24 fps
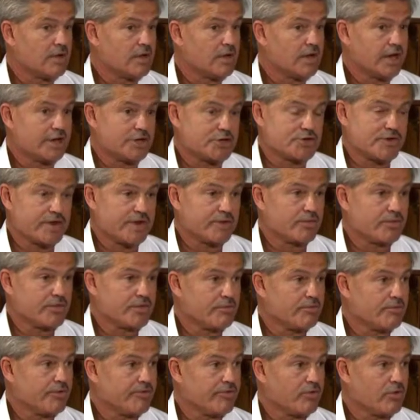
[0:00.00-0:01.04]
I trained with
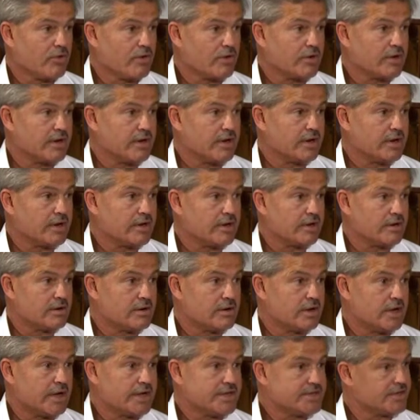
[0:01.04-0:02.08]
him before,
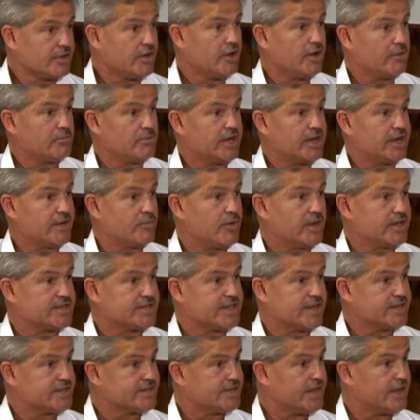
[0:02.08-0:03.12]
and I saw him, and I went
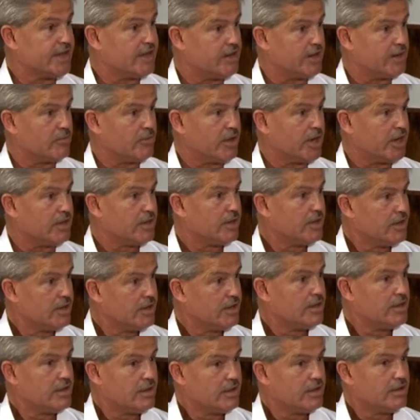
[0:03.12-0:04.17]
sensei, and he went,
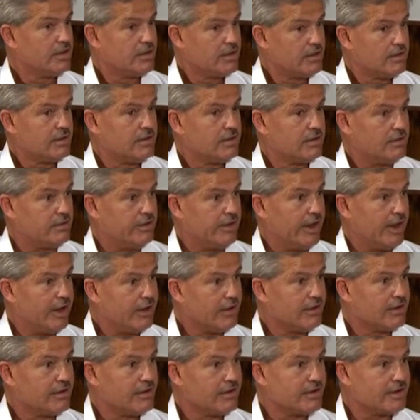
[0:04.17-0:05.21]
yeah.
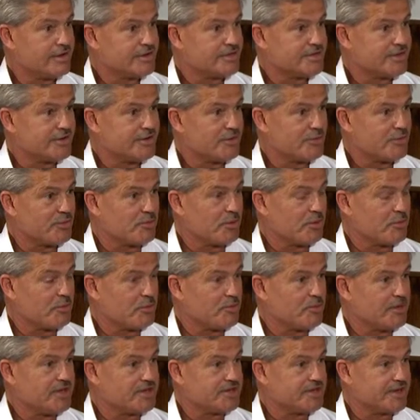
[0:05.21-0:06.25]
And I said, do you remember
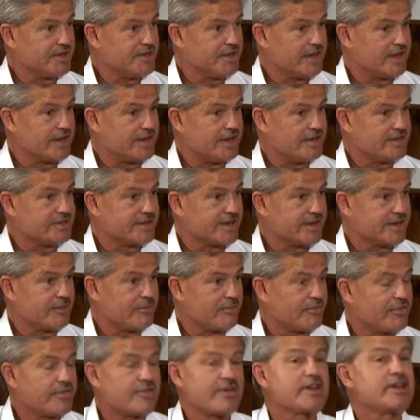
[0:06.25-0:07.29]
me? He said, yeah. He said,
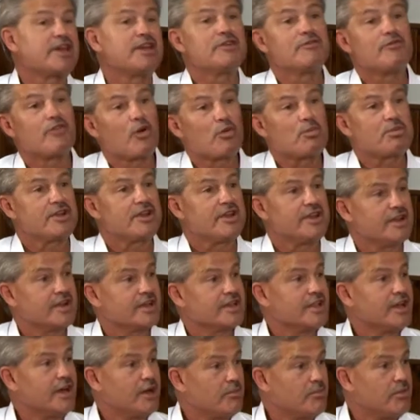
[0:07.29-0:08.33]
I'm thinking of opening a
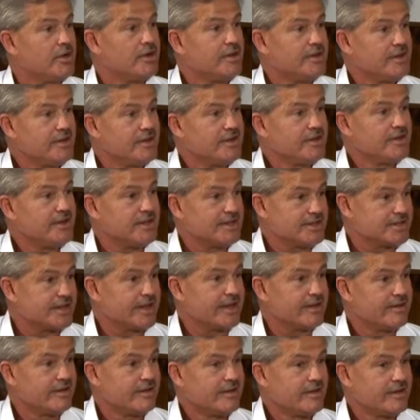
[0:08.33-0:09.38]
club. He mm.
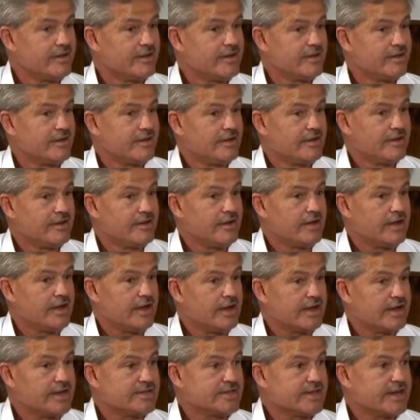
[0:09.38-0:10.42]
said,
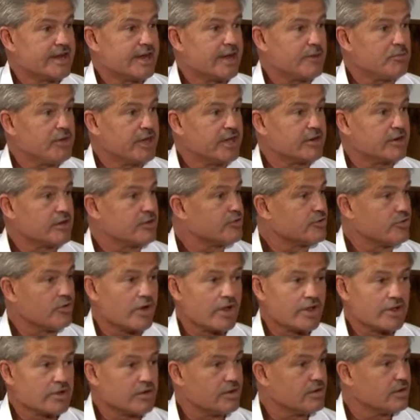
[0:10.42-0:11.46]
and I said, I'm in. I'll do
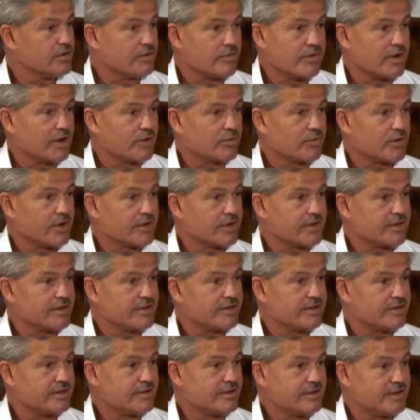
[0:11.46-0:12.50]
all the groundwork,
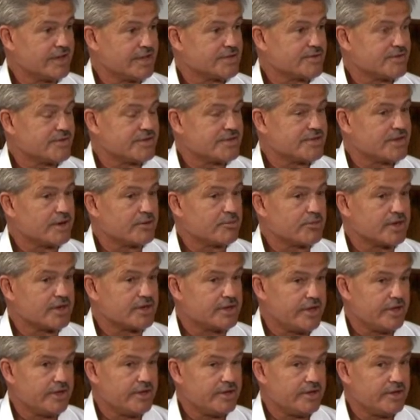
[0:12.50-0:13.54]
and that's when I started. But
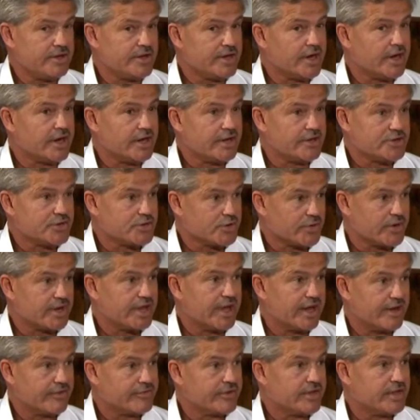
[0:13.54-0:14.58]
he died
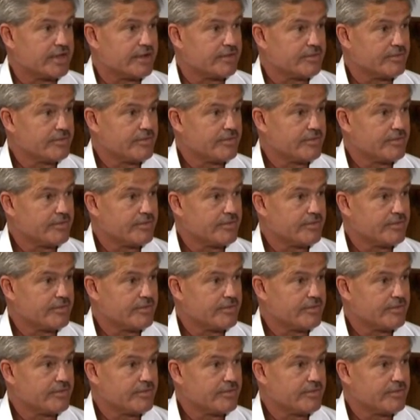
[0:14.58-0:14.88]
shortly after that.